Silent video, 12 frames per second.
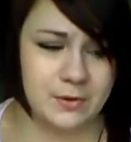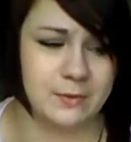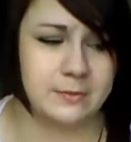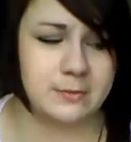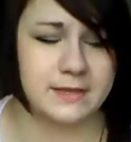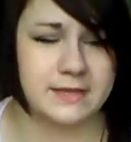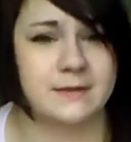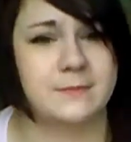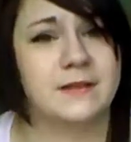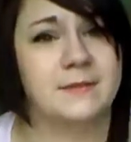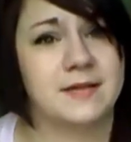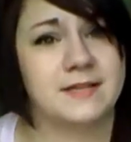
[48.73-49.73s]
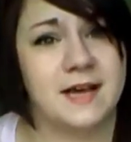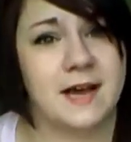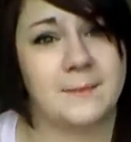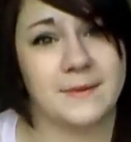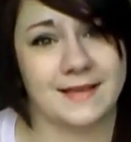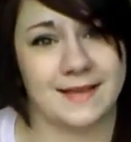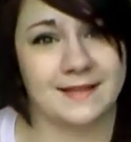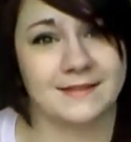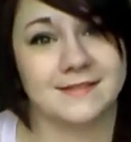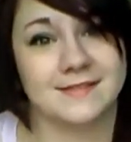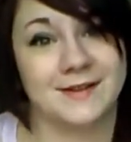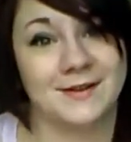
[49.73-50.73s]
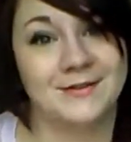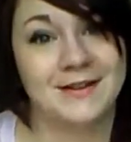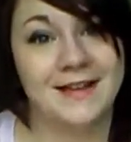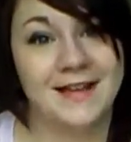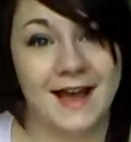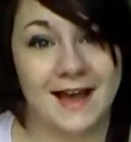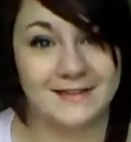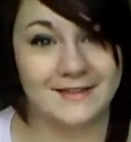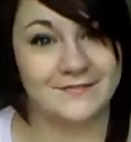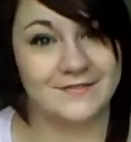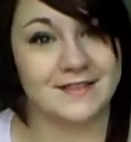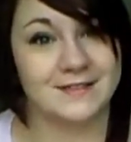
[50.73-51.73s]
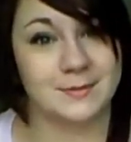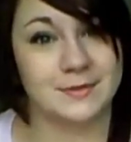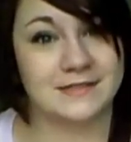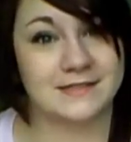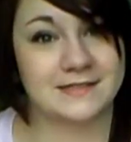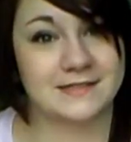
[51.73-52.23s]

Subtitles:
probably going to be in my top again, so I love these books.